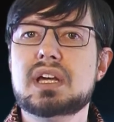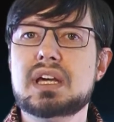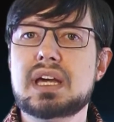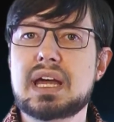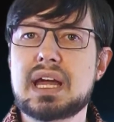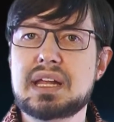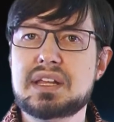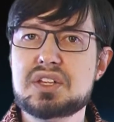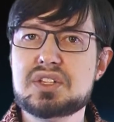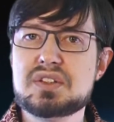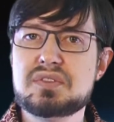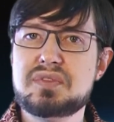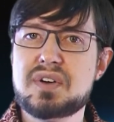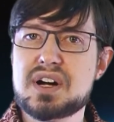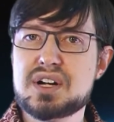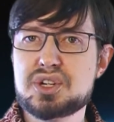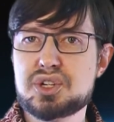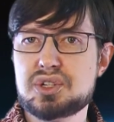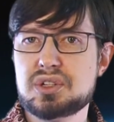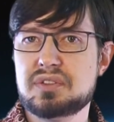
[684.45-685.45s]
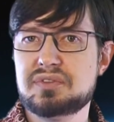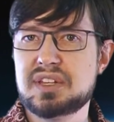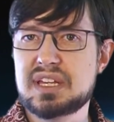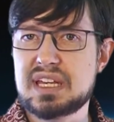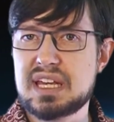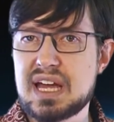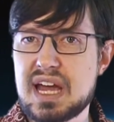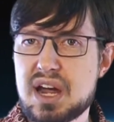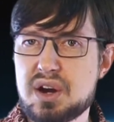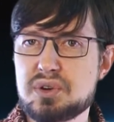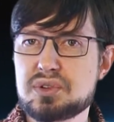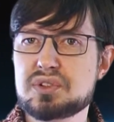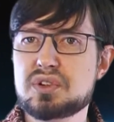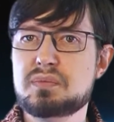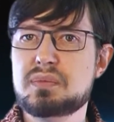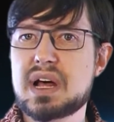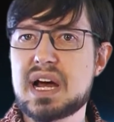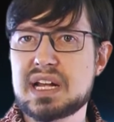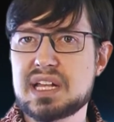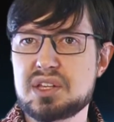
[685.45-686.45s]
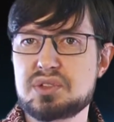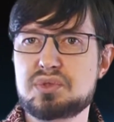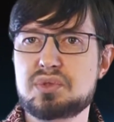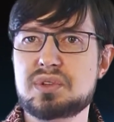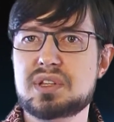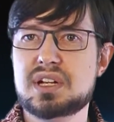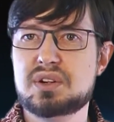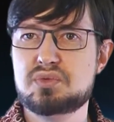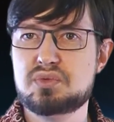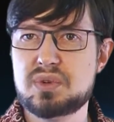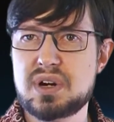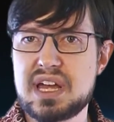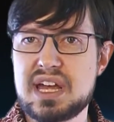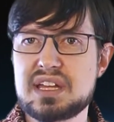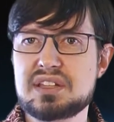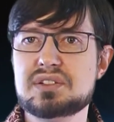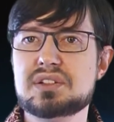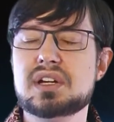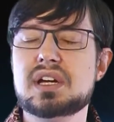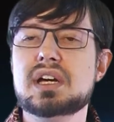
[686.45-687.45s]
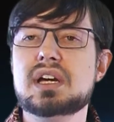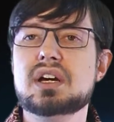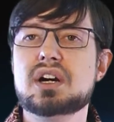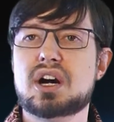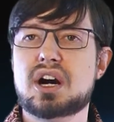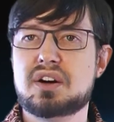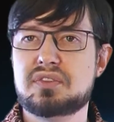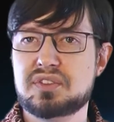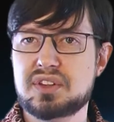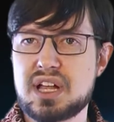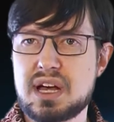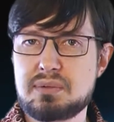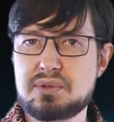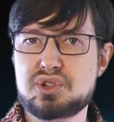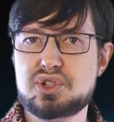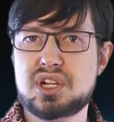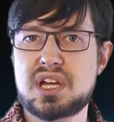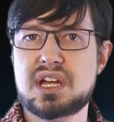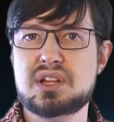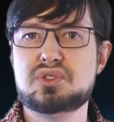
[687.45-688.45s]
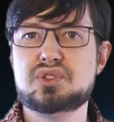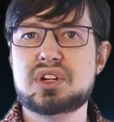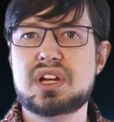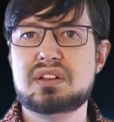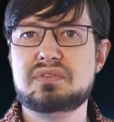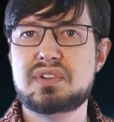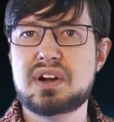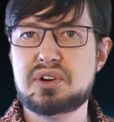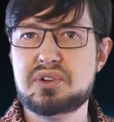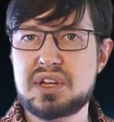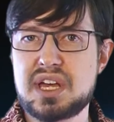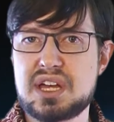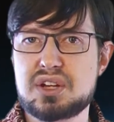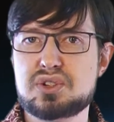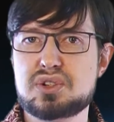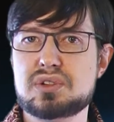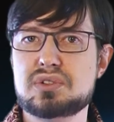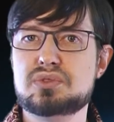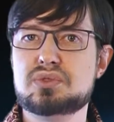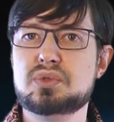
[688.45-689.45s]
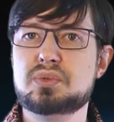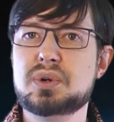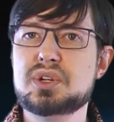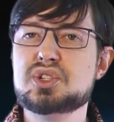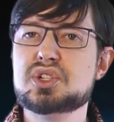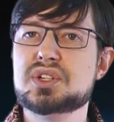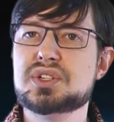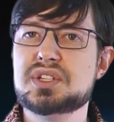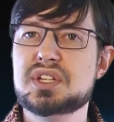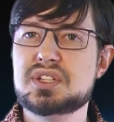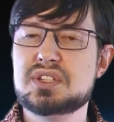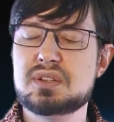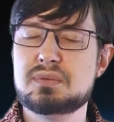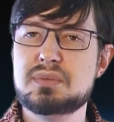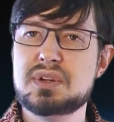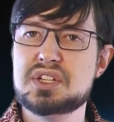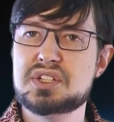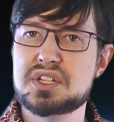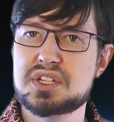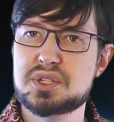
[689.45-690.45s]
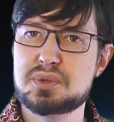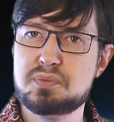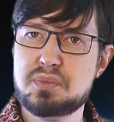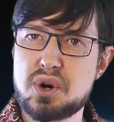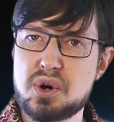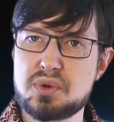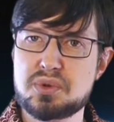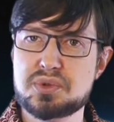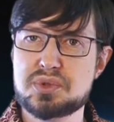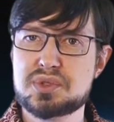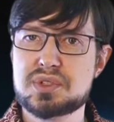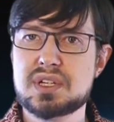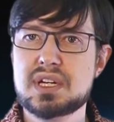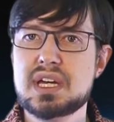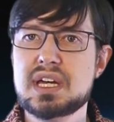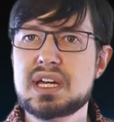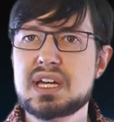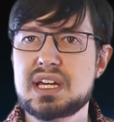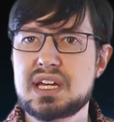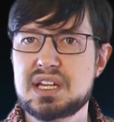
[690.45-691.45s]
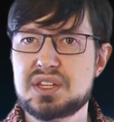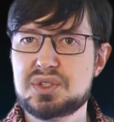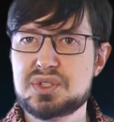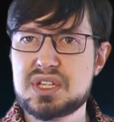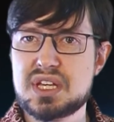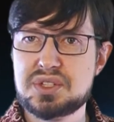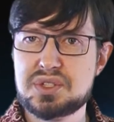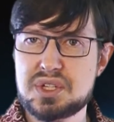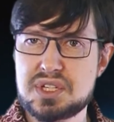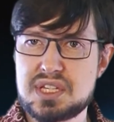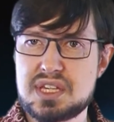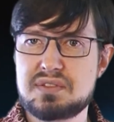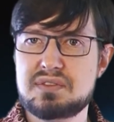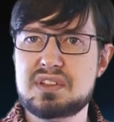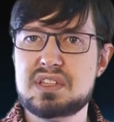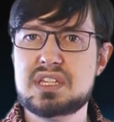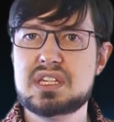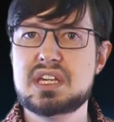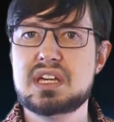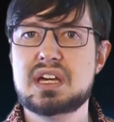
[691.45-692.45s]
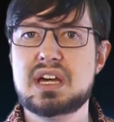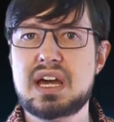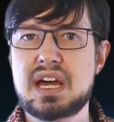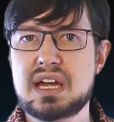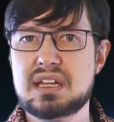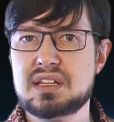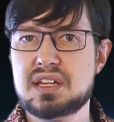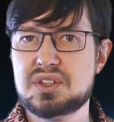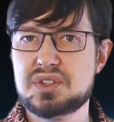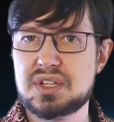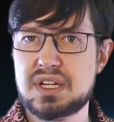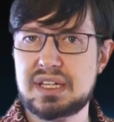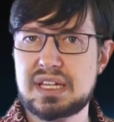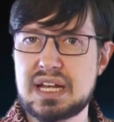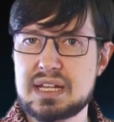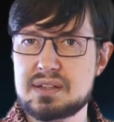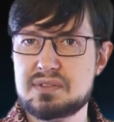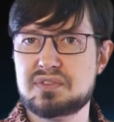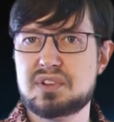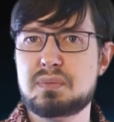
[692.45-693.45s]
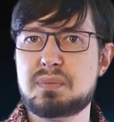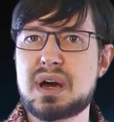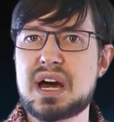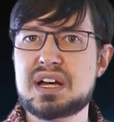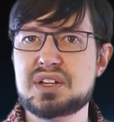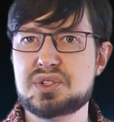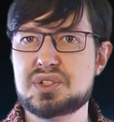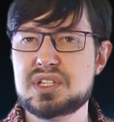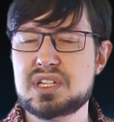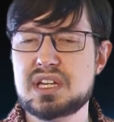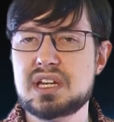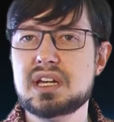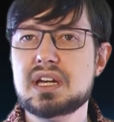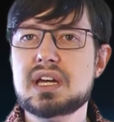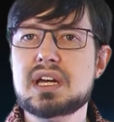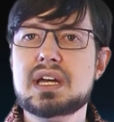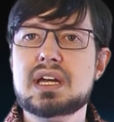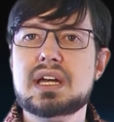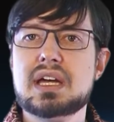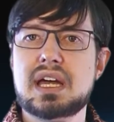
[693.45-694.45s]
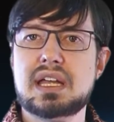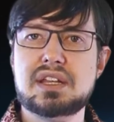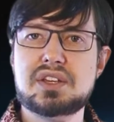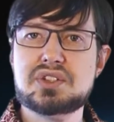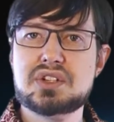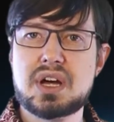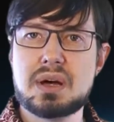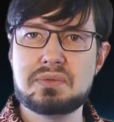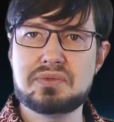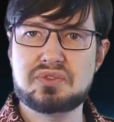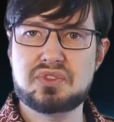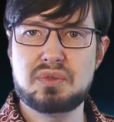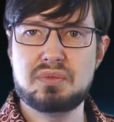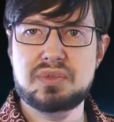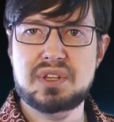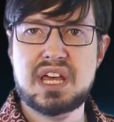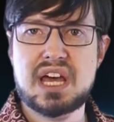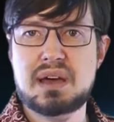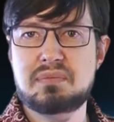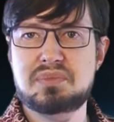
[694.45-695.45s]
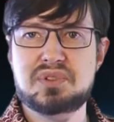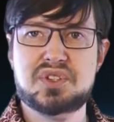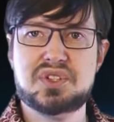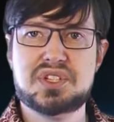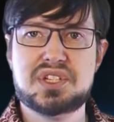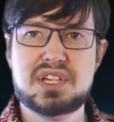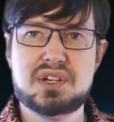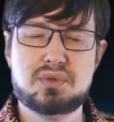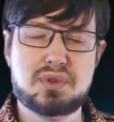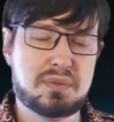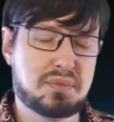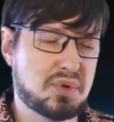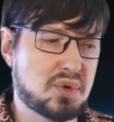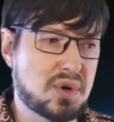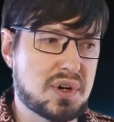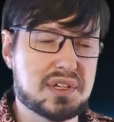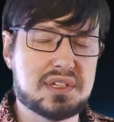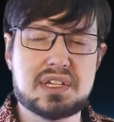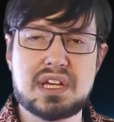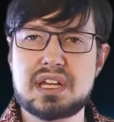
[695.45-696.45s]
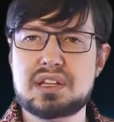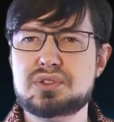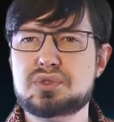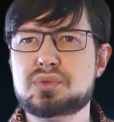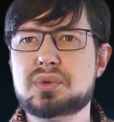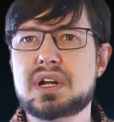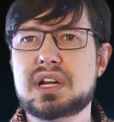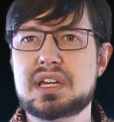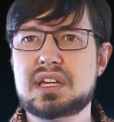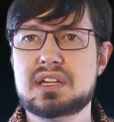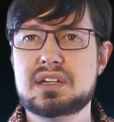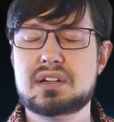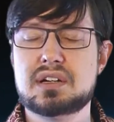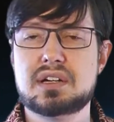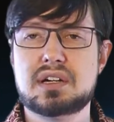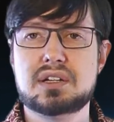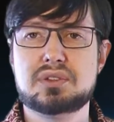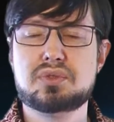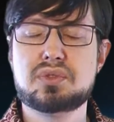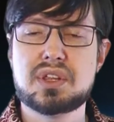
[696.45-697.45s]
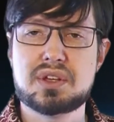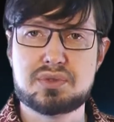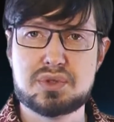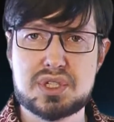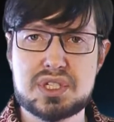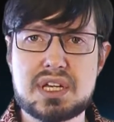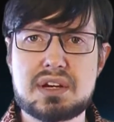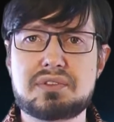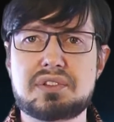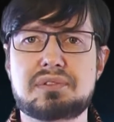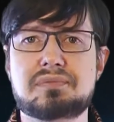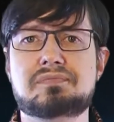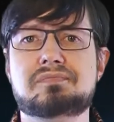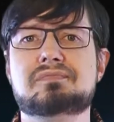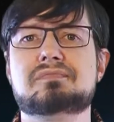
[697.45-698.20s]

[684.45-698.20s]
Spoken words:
It is a function of the character, magnitude, and rate of climate change and variation to which a system is exposed, its sensitivity, and its adaptive capacity. And this comes from the IPCC report in 2007.